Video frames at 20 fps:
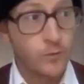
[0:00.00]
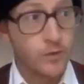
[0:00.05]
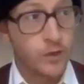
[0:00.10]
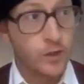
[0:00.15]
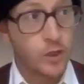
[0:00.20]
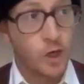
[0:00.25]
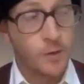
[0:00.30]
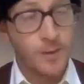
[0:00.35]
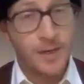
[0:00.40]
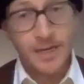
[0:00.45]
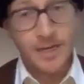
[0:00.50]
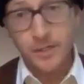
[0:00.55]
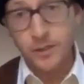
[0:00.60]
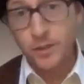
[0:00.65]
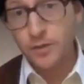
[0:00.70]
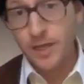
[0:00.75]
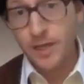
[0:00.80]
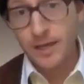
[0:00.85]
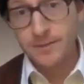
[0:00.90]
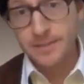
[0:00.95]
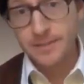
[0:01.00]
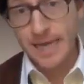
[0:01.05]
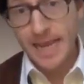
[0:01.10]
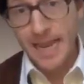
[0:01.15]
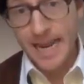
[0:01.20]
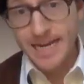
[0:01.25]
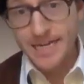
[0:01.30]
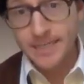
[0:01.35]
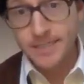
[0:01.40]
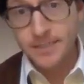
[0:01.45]
for Kermit in
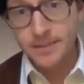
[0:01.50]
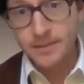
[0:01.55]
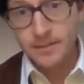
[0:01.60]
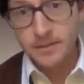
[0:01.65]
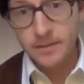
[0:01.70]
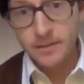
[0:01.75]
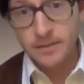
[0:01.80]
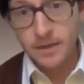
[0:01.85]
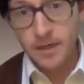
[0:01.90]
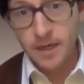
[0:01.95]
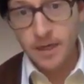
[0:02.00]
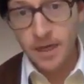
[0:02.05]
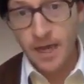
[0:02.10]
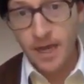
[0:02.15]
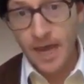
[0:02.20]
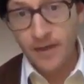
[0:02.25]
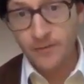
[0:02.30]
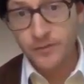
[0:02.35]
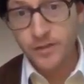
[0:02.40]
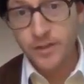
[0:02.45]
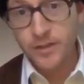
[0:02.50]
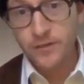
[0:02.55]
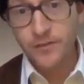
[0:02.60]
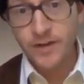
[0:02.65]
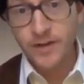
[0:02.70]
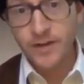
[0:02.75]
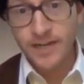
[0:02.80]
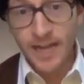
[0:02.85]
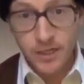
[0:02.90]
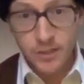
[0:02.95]
2008. After the
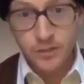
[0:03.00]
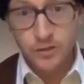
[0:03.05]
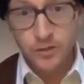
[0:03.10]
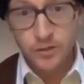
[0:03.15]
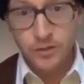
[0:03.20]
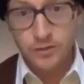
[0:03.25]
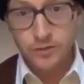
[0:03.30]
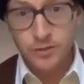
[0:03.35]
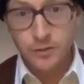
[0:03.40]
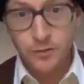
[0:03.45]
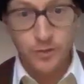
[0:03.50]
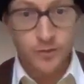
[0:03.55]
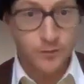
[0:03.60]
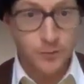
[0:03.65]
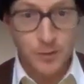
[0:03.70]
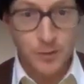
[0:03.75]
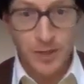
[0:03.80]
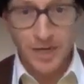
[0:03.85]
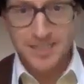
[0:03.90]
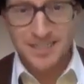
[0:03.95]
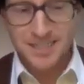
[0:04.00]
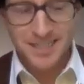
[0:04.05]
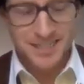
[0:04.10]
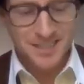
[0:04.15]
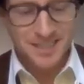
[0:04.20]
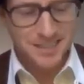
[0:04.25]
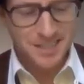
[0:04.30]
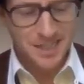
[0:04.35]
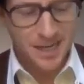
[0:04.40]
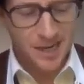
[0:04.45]
financial sort of
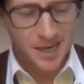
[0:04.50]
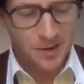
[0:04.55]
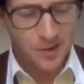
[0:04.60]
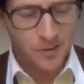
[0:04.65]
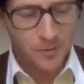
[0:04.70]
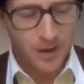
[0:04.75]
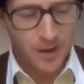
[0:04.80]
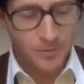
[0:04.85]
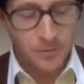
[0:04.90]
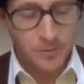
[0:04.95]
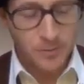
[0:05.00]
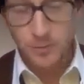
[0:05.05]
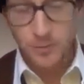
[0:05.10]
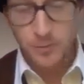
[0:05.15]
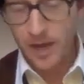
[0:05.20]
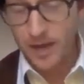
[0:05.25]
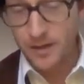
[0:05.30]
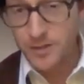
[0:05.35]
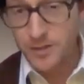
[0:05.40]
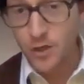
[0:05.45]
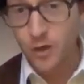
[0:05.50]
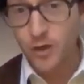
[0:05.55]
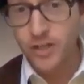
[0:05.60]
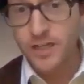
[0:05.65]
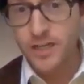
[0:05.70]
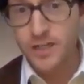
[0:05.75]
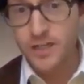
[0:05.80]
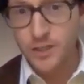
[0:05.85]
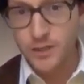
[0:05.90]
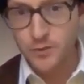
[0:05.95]
crisis, I had
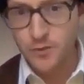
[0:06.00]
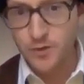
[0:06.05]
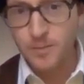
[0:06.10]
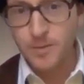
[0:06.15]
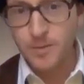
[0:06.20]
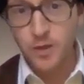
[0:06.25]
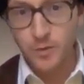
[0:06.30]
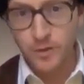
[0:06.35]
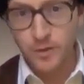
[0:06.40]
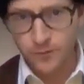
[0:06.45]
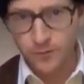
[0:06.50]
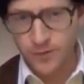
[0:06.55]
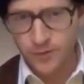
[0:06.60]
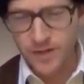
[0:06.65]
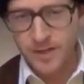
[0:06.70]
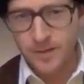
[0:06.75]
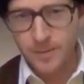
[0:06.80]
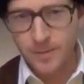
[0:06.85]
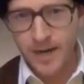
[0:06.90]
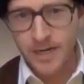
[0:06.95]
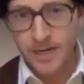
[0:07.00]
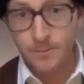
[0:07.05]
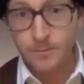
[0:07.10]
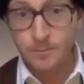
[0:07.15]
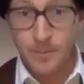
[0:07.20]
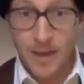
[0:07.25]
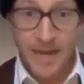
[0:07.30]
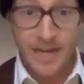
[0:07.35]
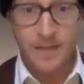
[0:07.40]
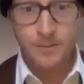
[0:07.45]
started a distributor with a friend of mine
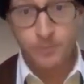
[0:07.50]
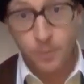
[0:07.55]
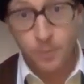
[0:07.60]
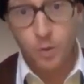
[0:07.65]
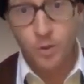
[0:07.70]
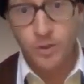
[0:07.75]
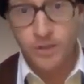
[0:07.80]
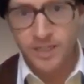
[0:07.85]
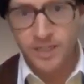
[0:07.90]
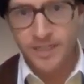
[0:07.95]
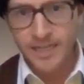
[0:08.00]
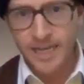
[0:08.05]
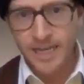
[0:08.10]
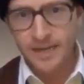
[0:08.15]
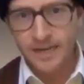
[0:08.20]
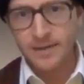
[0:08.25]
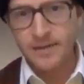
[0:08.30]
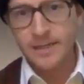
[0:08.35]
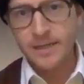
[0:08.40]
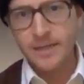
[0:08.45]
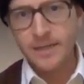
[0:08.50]
back in Portland again,